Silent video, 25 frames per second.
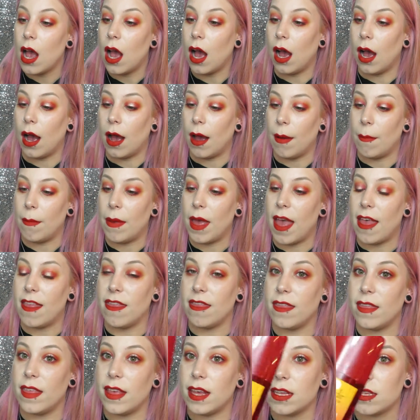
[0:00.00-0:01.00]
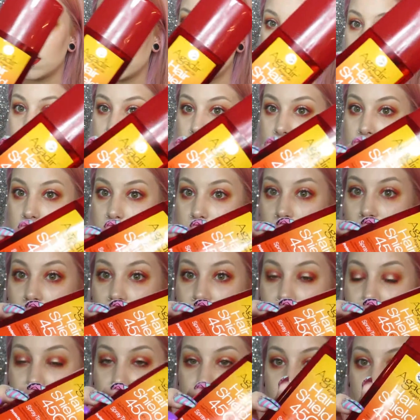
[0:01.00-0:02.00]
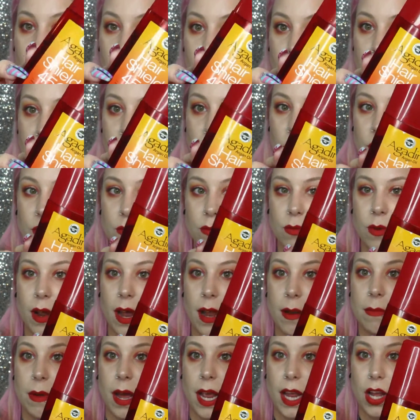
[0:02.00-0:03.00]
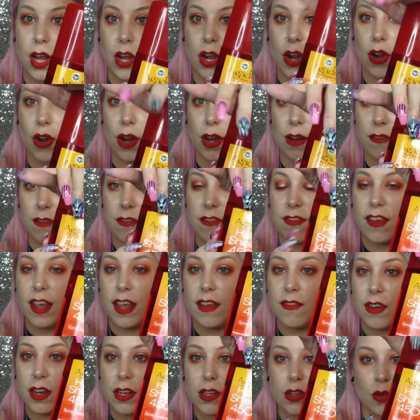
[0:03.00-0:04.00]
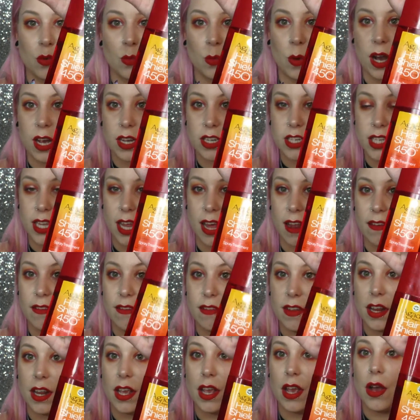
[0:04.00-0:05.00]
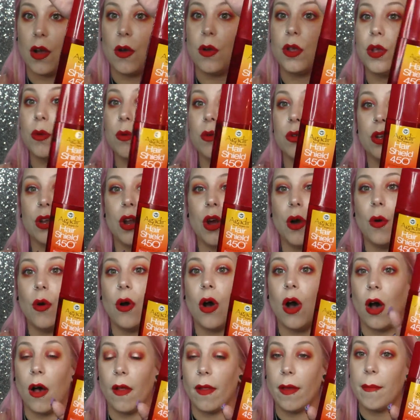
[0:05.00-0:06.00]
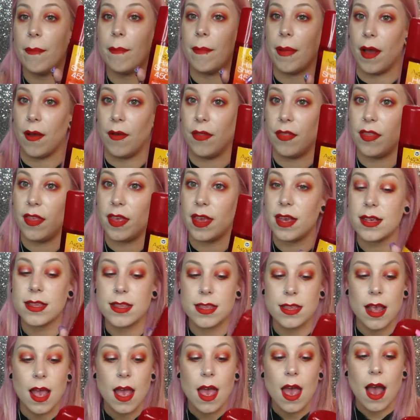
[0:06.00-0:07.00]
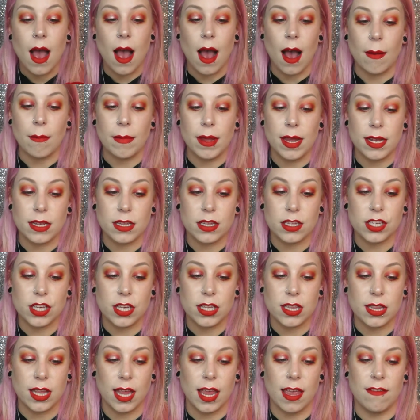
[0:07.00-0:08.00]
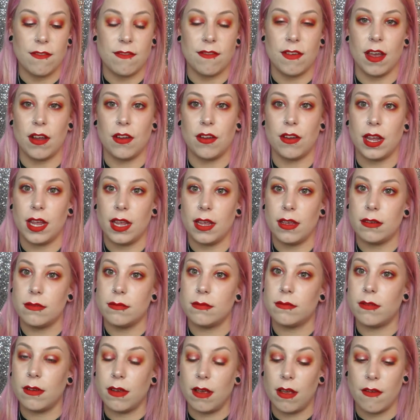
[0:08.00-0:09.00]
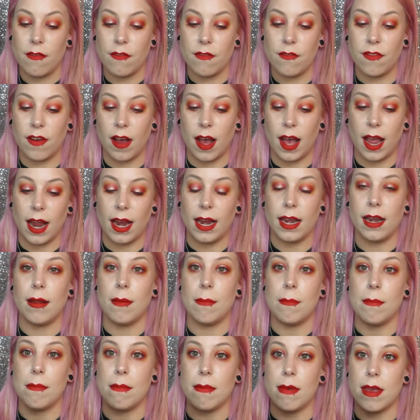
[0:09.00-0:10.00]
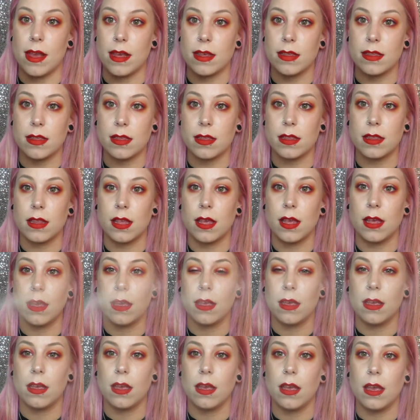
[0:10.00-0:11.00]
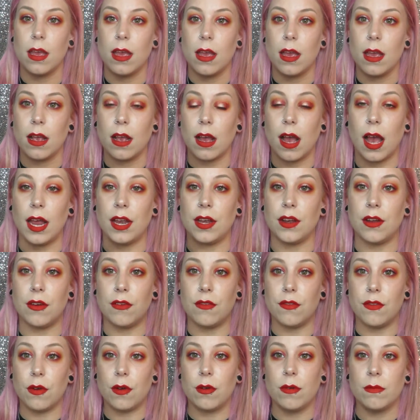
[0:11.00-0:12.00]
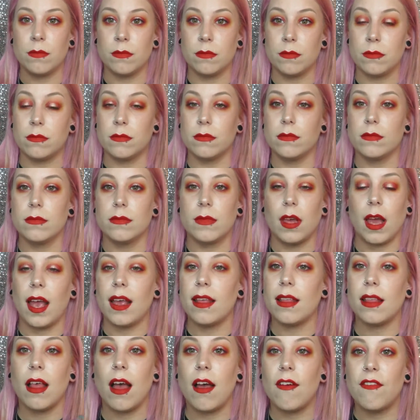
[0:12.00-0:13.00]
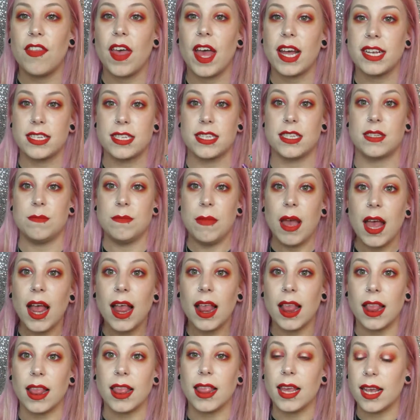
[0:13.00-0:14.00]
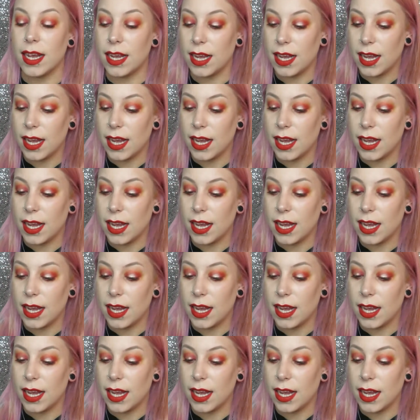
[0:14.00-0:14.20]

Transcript: and this, if you have read my current favorites or watched that video, you will know all about this. It's just a very fine mist, kind of, I love that smell.